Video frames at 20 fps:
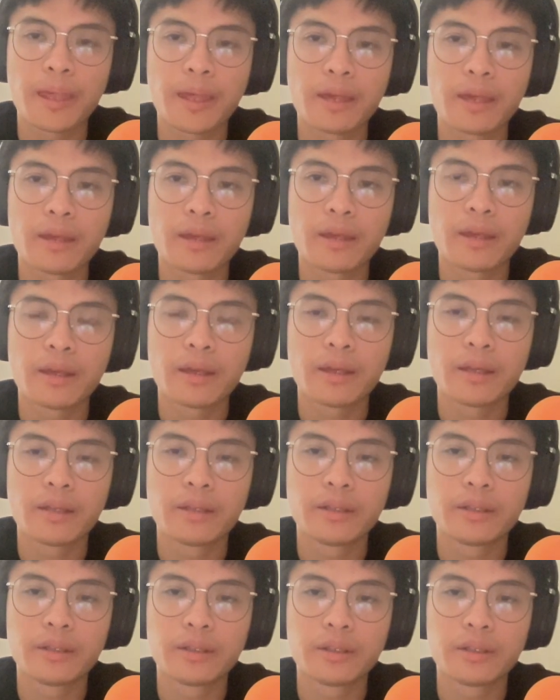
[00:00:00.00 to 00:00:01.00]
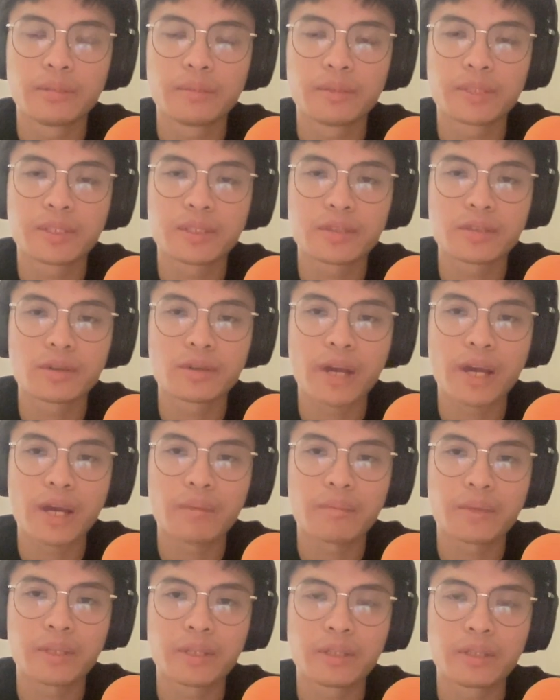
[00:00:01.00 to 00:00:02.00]
and it just so
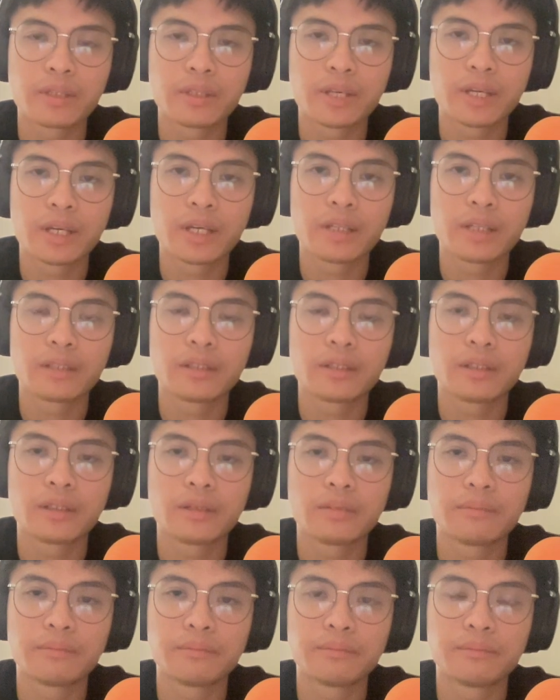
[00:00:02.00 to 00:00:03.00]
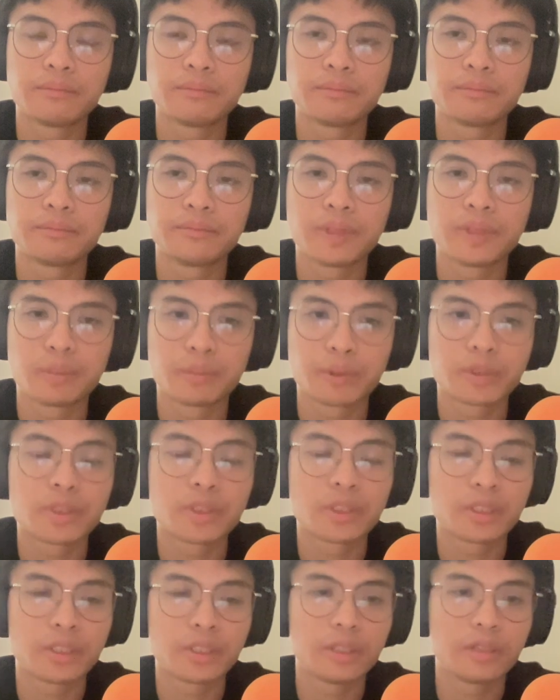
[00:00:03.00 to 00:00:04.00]
happened that the
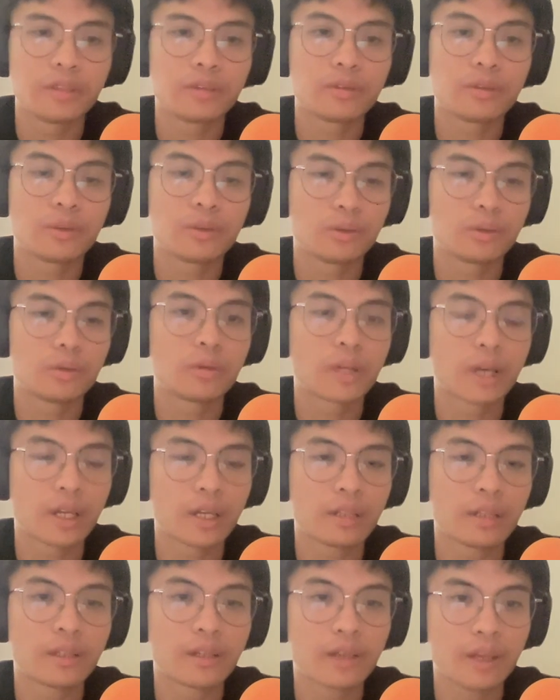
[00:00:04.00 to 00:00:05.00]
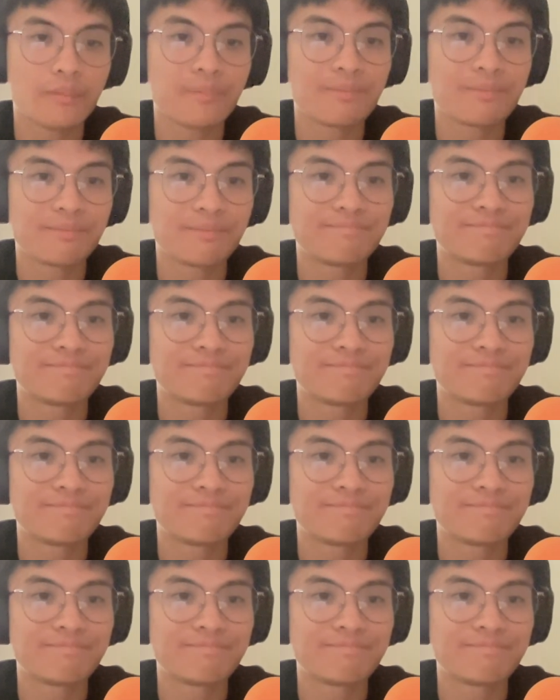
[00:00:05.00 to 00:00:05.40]
opportunity to go to Canada came.